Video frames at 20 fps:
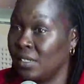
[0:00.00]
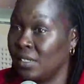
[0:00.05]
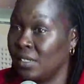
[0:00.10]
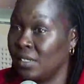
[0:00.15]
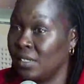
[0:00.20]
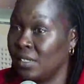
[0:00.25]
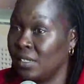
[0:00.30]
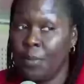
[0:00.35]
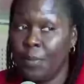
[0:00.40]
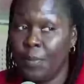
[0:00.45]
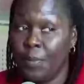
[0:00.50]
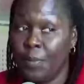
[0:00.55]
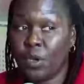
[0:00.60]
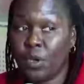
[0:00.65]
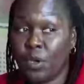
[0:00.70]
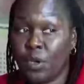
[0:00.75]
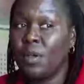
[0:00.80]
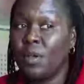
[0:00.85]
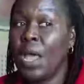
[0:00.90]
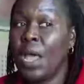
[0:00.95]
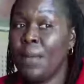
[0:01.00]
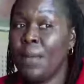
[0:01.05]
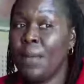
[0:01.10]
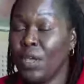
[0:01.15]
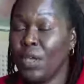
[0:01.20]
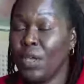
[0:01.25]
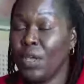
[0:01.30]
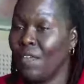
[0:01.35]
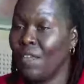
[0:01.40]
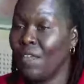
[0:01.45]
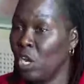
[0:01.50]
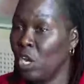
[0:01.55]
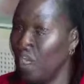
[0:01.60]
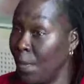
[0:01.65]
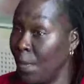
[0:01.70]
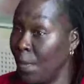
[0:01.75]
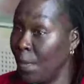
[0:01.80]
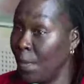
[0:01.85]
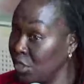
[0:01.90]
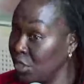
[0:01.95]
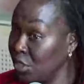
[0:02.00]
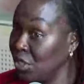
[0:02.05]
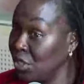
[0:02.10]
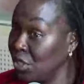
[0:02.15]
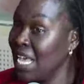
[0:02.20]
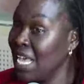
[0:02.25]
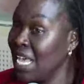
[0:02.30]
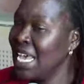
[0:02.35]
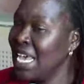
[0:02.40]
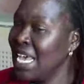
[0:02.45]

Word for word: because employee value proposition,